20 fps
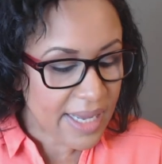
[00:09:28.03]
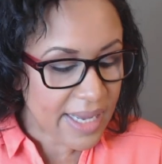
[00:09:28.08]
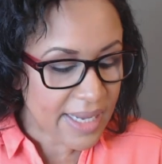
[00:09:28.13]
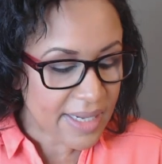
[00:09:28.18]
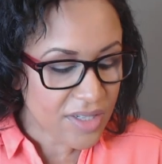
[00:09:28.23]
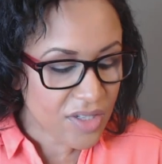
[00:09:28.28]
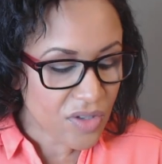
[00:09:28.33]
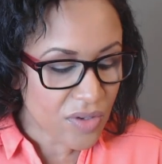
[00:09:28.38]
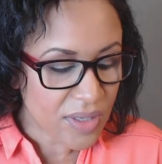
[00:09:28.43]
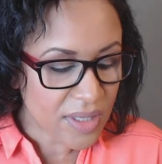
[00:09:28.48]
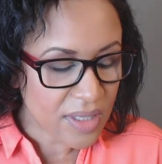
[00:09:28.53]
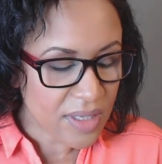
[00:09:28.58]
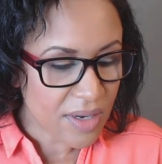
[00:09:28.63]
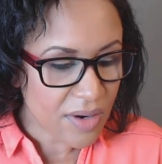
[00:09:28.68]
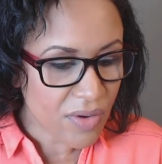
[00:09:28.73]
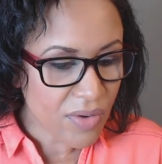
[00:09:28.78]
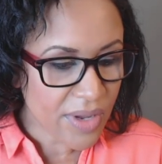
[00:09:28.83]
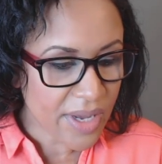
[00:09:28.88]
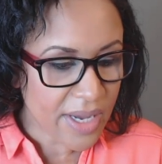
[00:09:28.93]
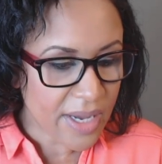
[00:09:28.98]
And so I said,
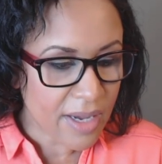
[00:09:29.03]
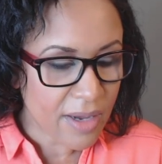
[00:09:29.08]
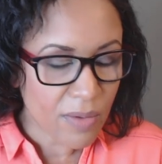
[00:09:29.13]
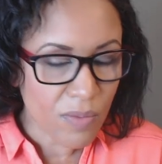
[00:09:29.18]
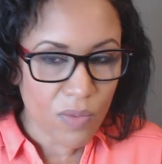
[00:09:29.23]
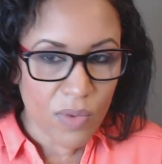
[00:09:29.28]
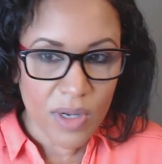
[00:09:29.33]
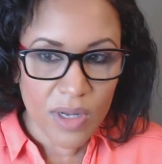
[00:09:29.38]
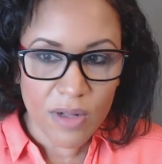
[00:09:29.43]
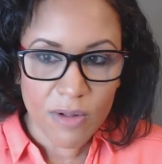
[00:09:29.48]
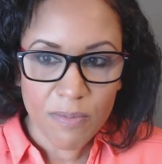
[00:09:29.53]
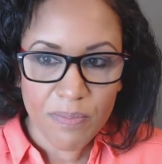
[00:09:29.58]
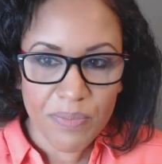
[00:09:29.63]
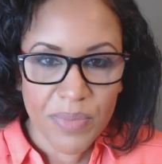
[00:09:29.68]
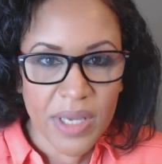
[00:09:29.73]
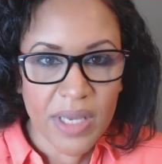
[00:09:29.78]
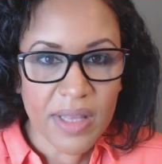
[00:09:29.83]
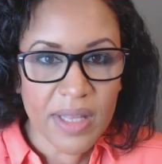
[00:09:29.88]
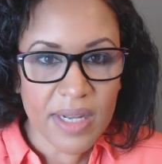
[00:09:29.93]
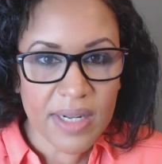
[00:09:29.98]
okay, well,
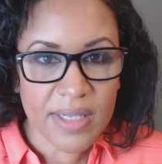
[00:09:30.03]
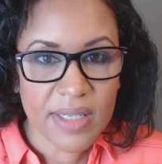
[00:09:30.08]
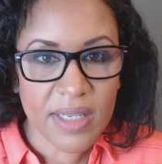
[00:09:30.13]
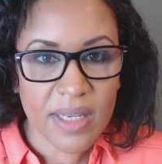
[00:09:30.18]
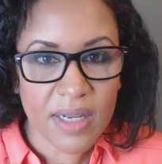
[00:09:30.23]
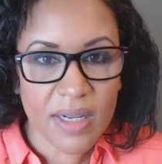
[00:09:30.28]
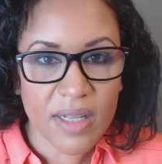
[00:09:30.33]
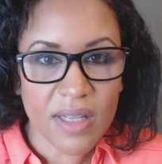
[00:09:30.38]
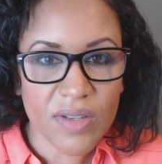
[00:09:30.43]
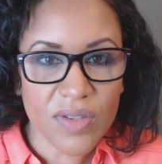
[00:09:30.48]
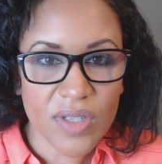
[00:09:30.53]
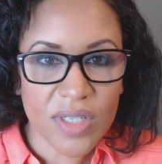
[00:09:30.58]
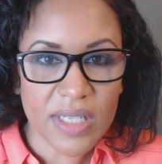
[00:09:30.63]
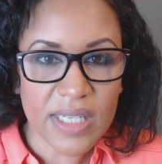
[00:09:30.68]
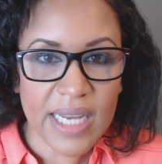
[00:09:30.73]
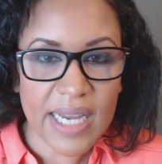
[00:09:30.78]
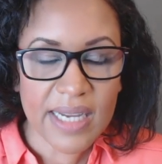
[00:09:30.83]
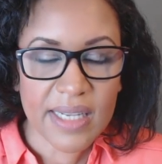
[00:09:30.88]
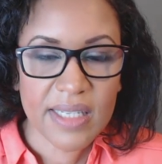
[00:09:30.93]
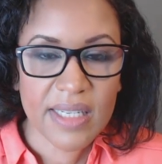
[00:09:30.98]
being that it's getting close to
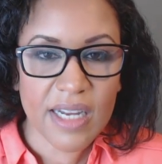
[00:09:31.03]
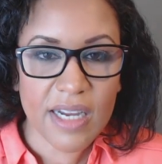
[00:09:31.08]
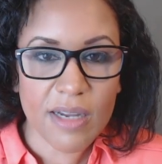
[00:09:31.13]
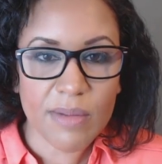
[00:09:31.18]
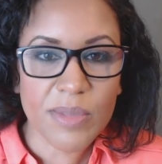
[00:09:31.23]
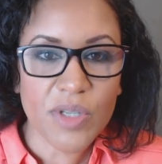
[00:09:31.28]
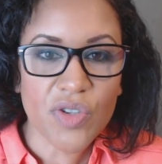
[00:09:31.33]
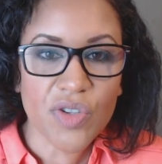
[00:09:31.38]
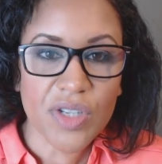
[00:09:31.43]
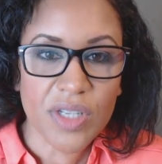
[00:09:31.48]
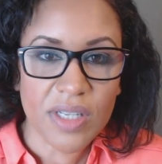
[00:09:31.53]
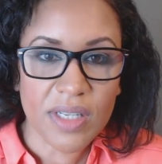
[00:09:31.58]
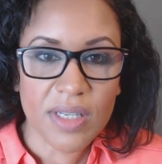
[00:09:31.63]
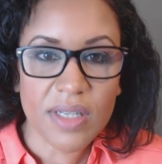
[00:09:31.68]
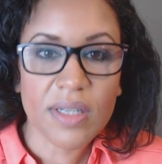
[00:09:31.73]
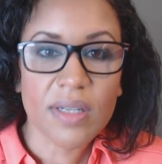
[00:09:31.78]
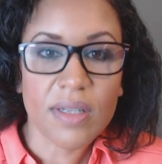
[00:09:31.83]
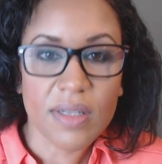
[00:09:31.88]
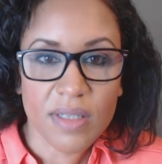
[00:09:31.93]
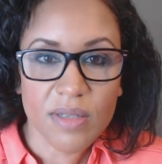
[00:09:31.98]
tax time, you should
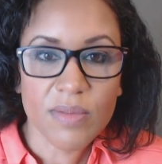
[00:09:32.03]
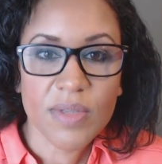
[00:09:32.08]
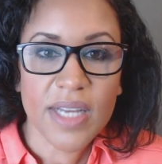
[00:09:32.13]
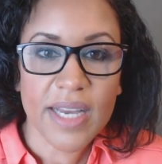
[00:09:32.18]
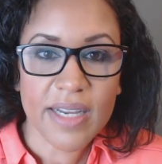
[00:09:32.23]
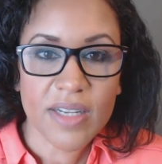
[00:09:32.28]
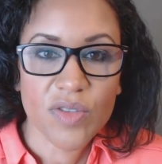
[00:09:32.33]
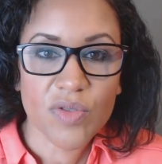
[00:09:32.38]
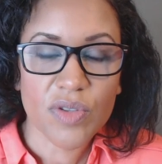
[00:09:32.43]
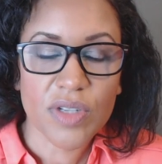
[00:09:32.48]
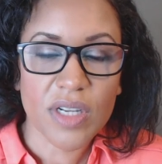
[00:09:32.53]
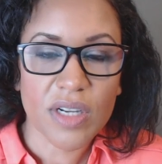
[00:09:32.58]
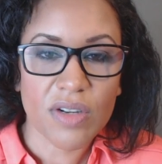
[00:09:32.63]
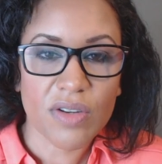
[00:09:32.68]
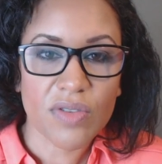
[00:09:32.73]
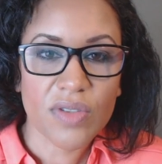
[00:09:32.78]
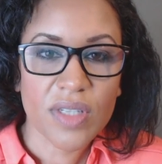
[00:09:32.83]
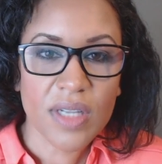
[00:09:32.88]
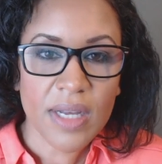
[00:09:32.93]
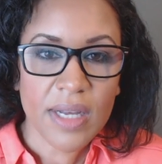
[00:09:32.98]
get some tax
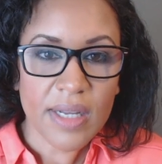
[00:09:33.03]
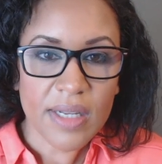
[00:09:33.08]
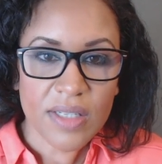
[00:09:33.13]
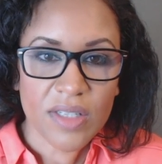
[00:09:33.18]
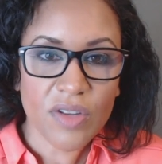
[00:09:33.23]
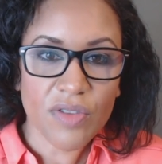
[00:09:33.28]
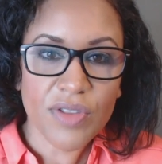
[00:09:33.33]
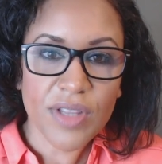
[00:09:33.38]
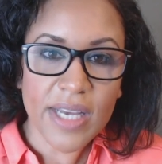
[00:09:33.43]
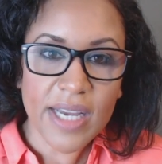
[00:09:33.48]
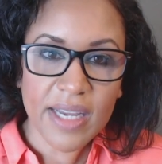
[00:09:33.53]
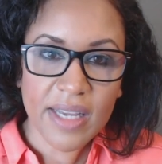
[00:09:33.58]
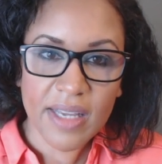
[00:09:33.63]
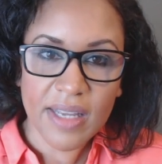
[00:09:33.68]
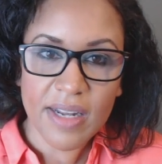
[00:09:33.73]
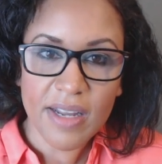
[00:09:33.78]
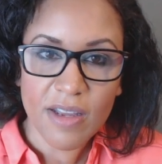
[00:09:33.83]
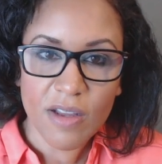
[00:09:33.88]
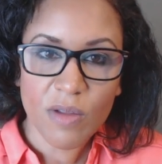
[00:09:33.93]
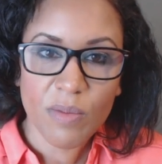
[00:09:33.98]
returns. So that
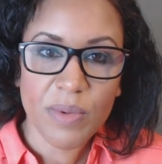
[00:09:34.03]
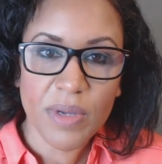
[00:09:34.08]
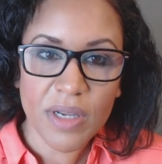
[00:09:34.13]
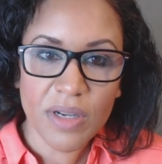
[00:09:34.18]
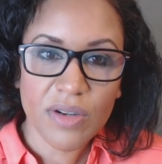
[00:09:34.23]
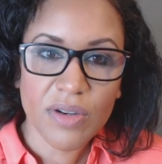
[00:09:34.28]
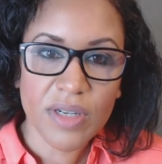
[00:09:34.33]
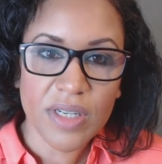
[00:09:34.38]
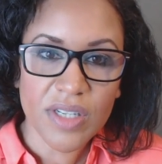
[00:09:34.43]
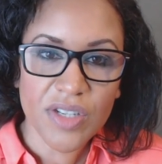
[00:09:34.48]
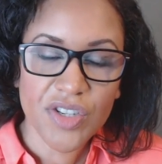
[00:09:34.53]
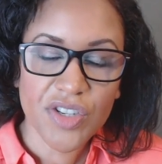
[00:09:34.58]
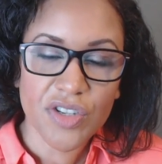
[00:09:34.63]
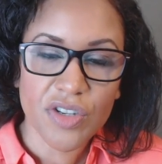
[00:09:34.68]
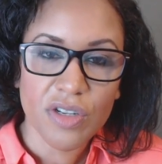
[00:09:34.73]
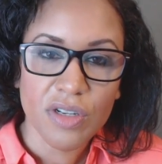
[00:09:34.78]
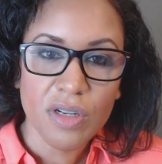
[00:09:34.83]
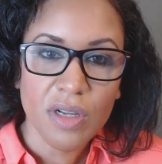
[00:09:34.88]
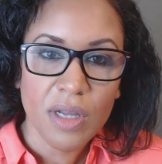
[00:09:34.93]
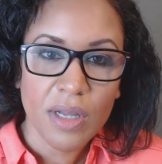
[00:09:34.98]
can help increase
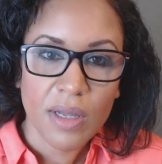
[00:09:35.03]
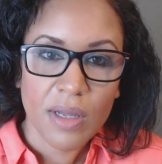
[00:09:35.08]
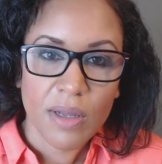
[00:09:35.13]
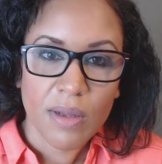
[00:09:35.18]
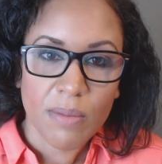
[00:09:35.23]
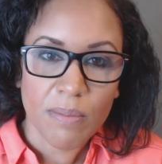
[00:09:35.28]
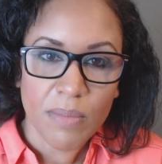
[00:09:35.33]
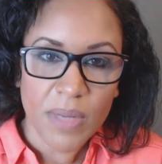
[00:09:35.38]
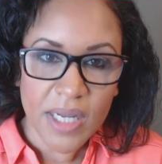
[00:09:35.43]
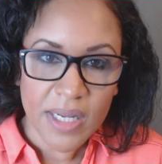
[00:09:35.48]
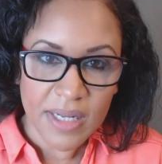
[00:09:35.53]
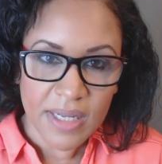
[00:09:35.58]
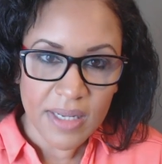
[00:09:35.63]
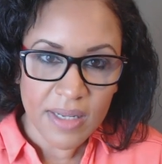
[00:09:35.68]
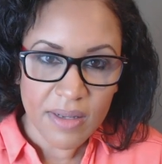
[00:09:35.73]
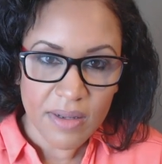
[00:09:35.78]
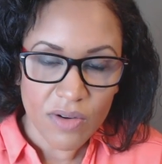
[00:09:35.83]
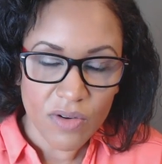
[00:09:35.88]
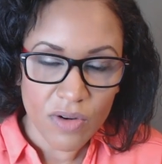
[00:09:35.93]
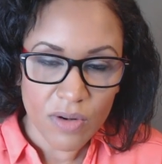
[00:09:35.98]
your
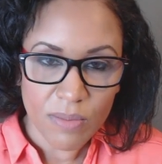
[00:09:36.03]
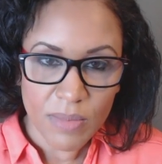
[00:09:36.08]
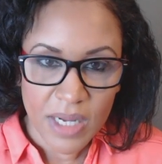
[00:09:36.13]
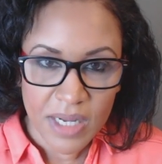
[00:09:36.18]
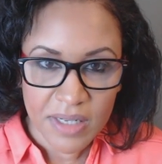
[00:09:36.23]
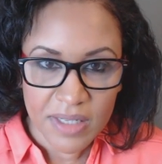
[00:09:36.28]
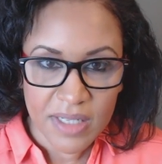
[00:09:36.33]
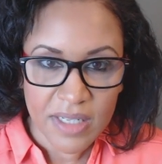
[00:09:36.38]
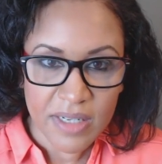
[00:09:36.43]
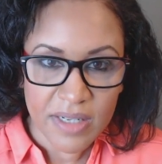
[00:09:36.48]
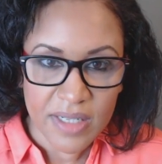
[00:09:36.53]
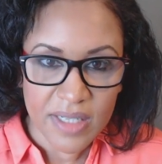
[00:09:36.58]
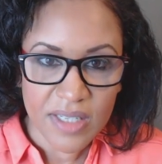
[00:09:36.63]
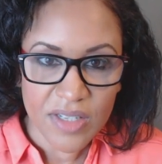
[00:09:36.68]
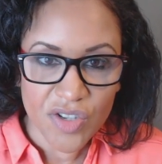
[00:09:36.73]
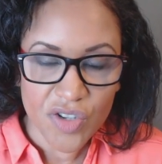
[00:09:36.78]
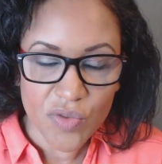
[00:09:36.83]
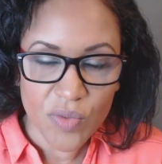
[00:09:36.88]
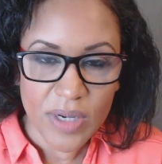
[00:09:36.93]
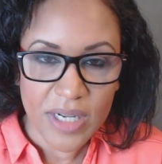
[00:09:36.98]
money or monetary
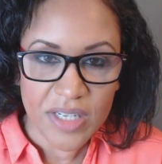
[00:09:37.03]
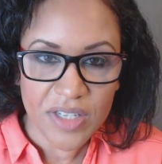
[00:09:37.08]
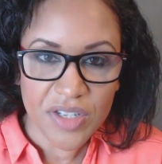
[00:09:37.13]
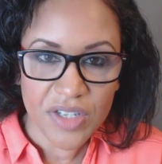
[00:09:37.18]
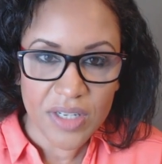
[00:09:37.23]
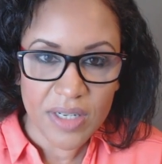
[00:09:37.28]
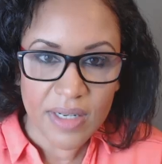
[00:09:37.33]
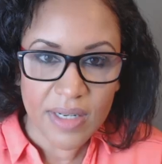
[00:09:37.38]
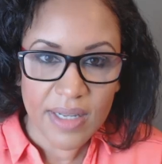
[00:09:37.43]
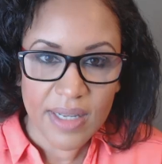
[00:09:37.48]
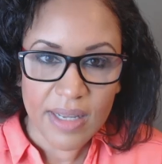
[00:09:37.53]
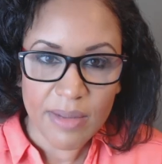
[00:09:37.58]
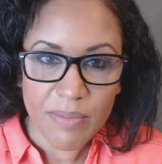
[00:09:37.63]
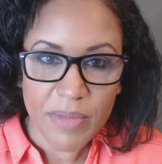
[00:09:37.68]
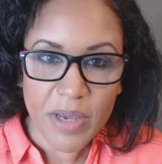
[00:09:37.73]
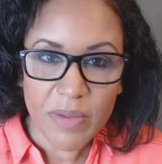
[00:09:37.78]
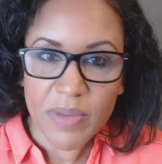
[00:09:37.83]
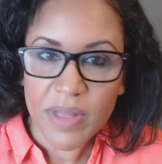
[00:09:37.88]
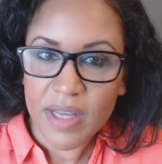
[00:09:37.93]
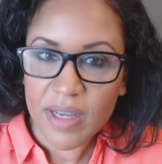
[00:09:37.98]
situation. And
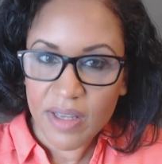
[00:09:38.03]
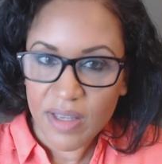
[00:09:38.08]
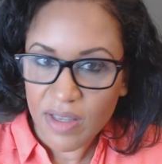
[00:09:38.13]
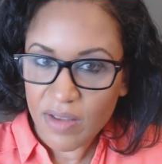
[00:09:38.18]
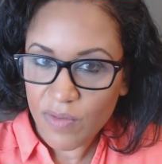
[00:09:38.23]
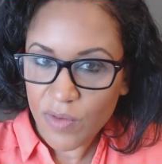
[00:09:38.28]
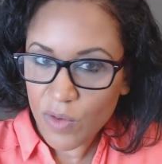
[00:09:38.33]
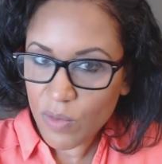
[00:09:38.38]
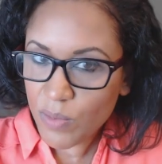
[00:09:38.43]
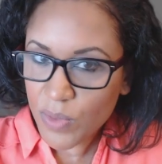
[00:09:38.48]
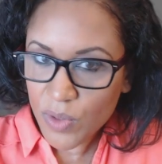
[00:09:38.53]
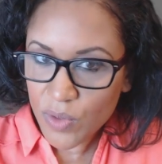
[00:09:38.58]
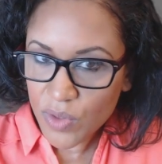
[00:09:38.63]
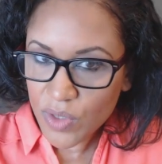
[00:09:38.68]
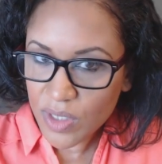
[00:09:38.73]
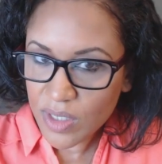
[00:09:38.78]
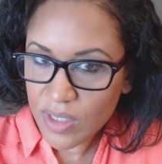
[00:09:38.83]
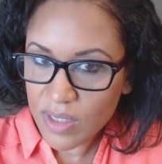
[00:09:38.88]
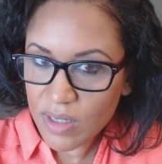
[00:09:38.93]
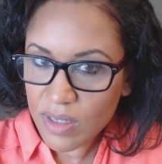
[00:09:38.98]
maybe that can give you a
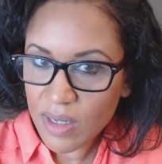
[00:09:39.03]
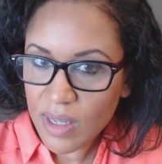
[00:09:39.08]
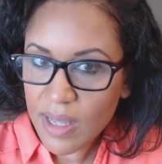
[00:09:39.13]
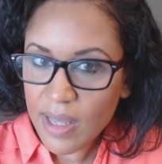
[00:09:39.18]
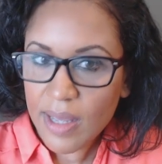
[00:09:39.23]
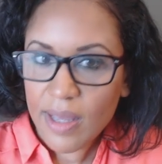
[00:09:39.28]
boost to